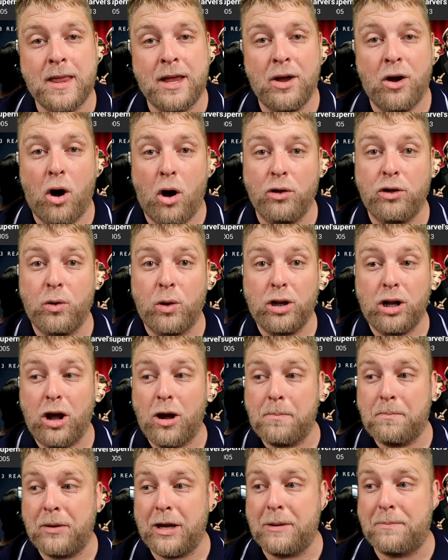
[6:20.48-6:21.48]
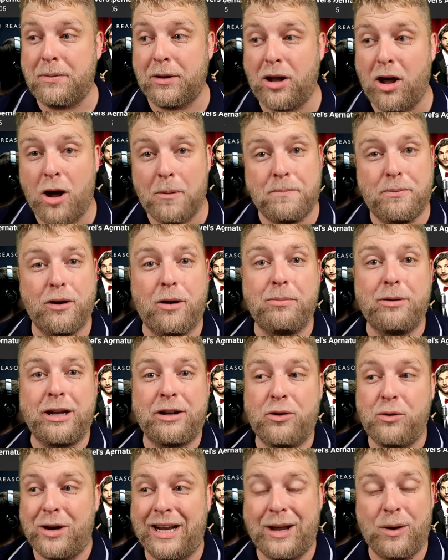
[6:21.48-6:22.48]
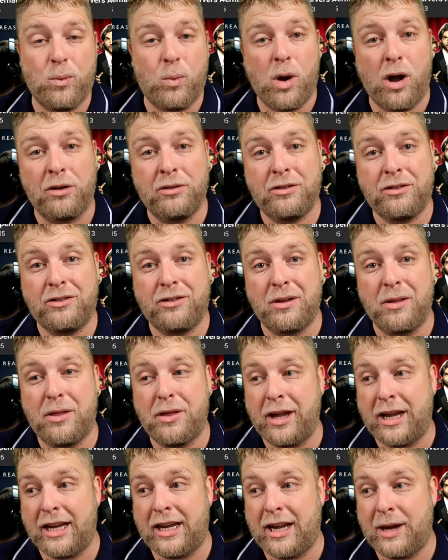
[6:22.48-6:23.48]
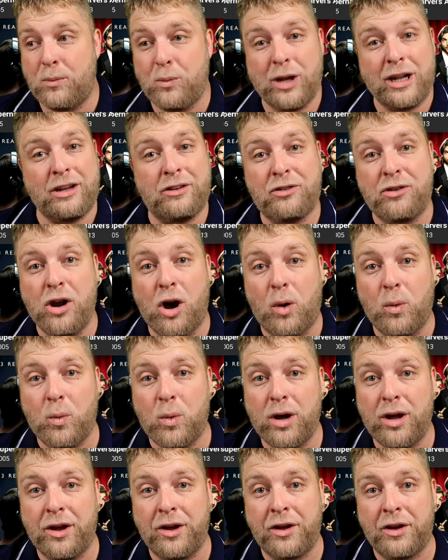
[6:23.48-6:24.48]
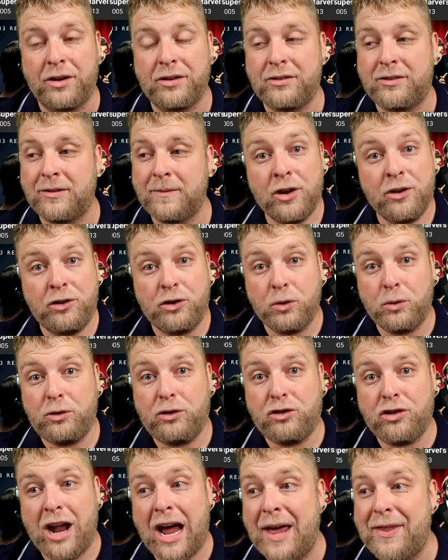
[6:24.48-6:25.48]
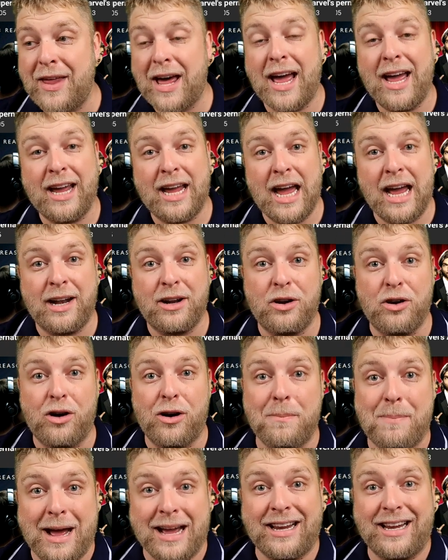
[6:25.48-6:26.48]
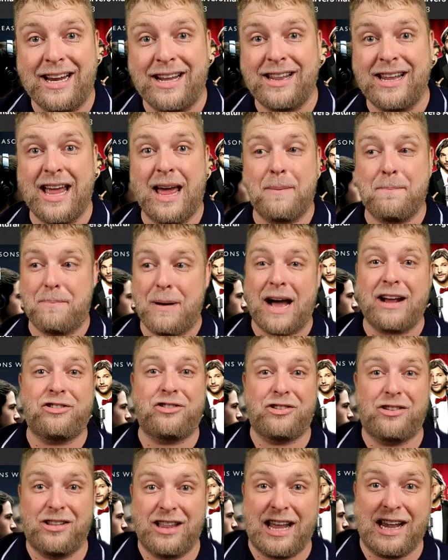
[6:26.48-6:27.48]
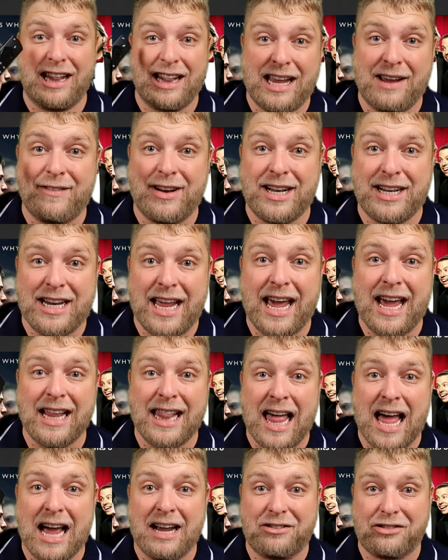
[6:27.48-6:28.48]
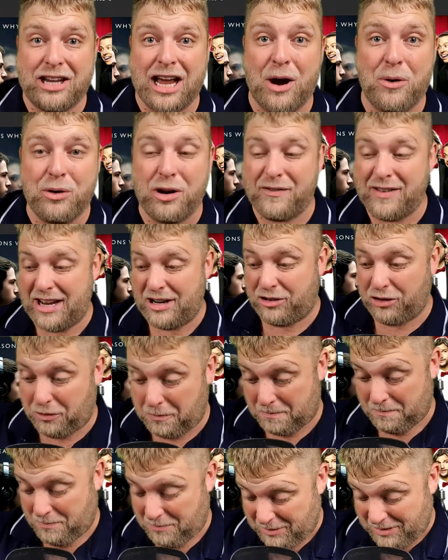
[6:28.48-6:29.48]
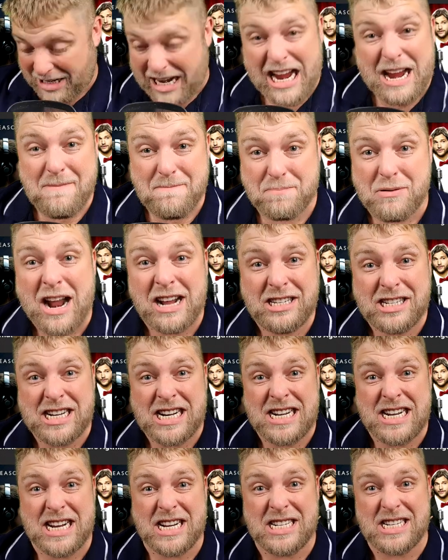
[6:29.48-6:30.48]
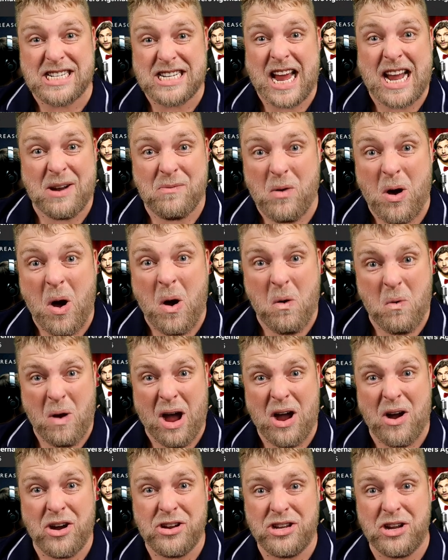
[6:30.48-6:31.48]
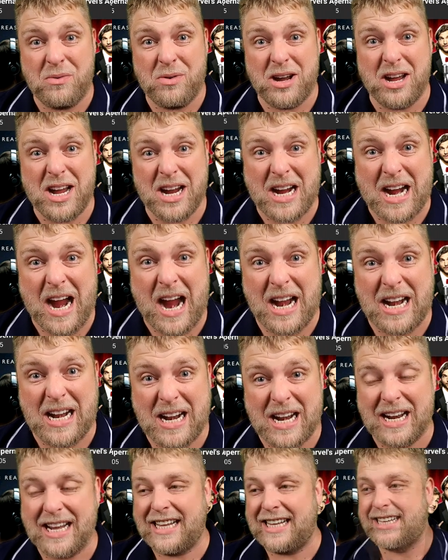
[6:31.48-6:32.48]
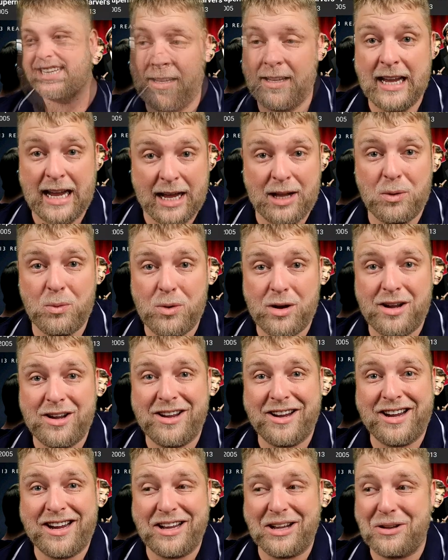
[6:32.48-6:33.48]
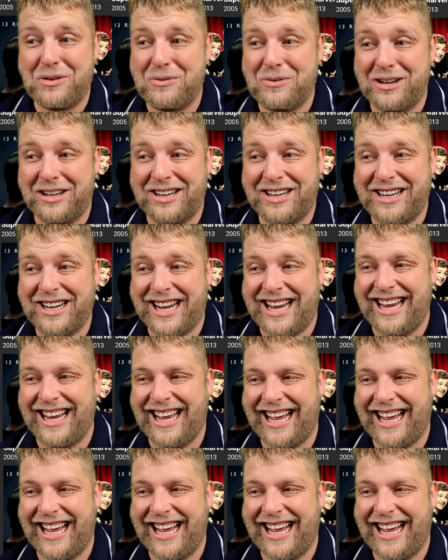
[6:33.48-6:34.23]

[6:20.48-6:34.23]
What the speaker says: Although a lot of people are probably doing it once and thinking, well, it's not worked. Do try that again. Go back in there, bash the living daylights out of it. Just keep pressing it and said, whoa, why aren't you working? It'll work, it'll work.